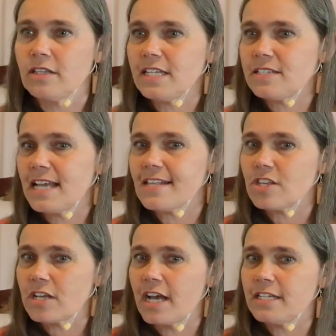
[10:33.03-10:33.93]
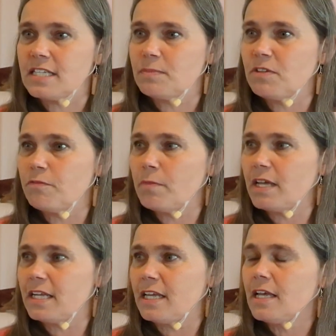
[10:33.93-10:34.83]
Let's take the concept of
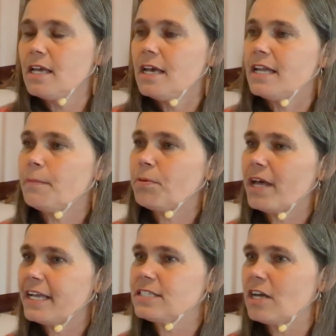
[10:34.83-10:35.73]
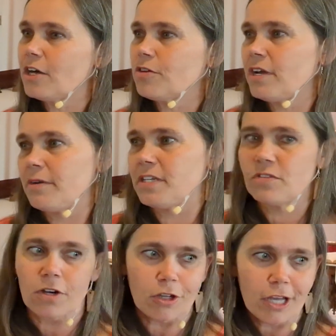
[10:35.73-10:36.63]
money and apply it to other areas
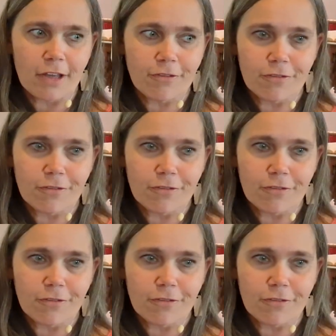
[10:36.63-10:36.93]
of our life.